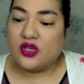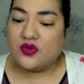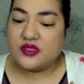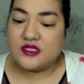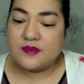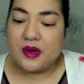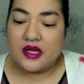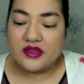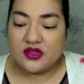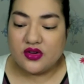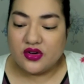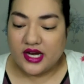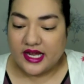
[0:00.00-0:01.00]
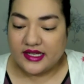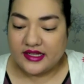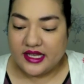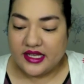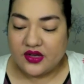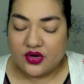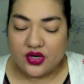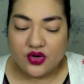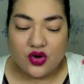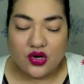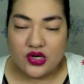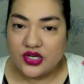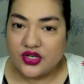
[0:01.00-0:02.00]
spot correcting or
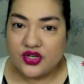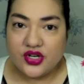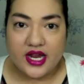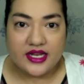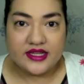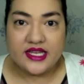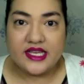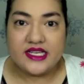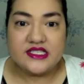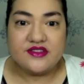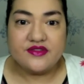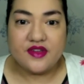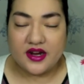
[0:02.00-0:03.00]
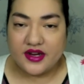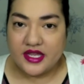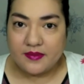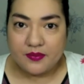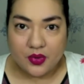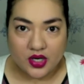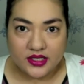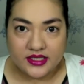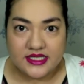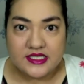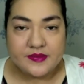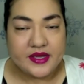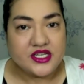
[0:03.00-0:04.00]
color correcting is very important,
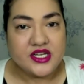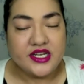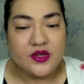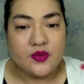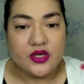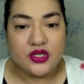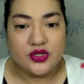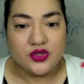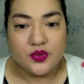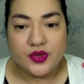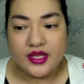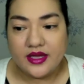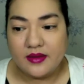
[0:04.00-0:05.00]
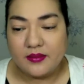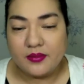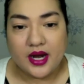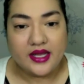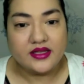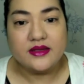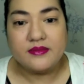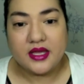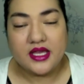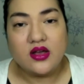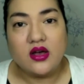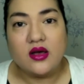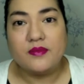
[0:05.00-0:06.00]
especially when you're doing bridal
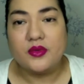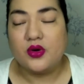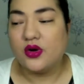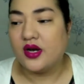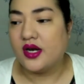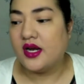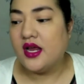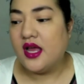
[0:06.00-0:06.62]
makeup or